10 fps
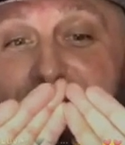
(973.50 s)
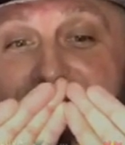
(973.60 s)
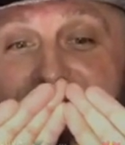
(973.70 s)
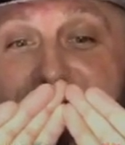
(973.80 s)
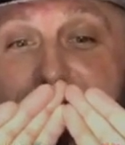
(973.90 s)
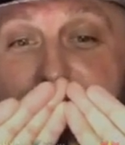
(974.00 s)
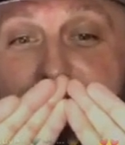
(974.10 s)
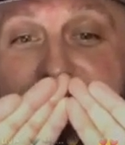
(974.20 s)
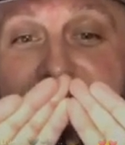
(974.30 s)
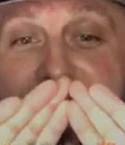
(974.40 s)
go.
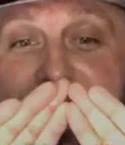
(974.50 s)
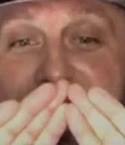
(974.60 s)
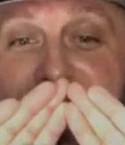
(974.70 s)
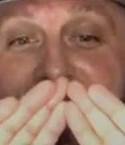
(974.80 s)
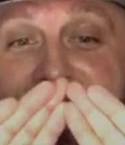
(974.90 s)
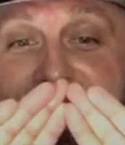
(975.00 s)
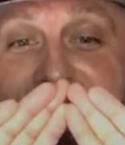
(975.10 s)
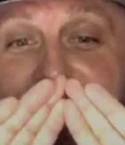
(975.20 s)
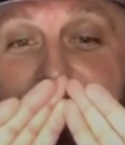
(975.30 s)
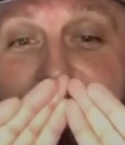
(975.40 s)
3K. All right.
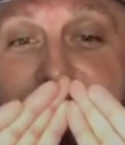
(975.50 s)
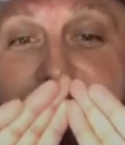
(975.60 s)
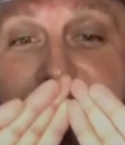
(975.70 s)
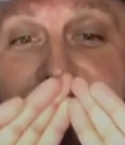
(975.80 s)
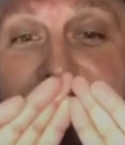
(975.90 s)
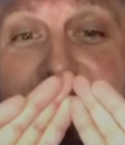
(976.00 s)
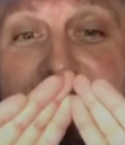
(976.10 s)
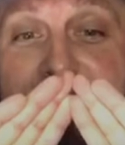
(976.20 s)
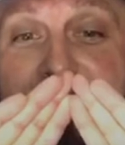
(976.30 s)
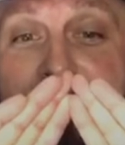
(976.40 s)
So good,
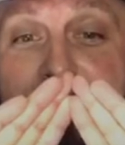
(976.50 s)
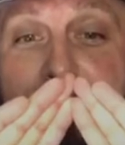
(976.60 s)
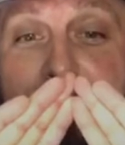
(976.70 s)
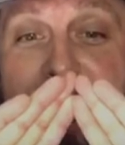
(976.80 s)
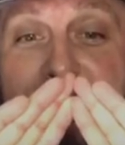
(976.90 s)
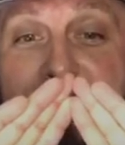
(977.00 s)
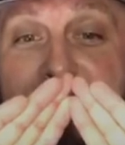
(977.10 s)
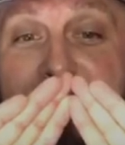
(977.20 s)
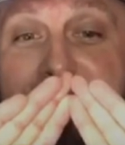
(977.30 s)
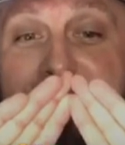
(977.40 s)
bad.
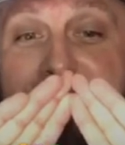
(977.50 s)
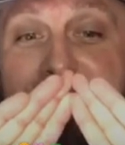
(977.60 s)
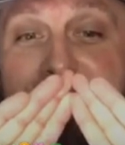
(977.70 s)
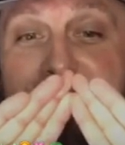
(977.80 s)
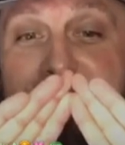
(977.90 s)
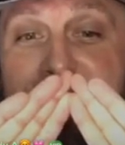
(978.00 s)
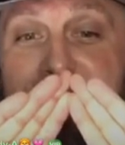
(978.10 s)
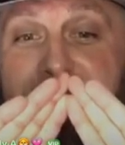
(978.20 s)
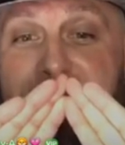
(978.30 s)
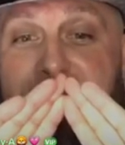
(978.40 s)
All right.
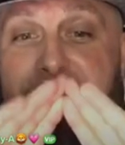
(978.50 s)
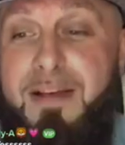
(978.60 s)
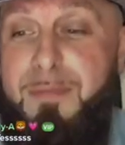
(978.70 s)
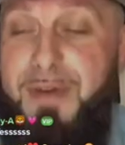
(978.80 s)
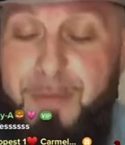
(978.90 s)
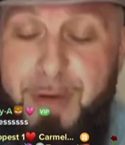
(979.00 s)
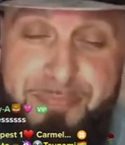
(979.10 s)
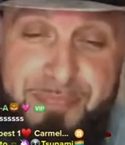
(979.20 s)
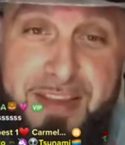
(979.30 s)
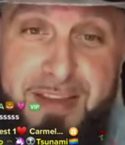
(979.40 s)
Anyway,
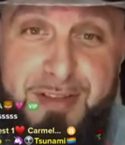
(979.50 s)
so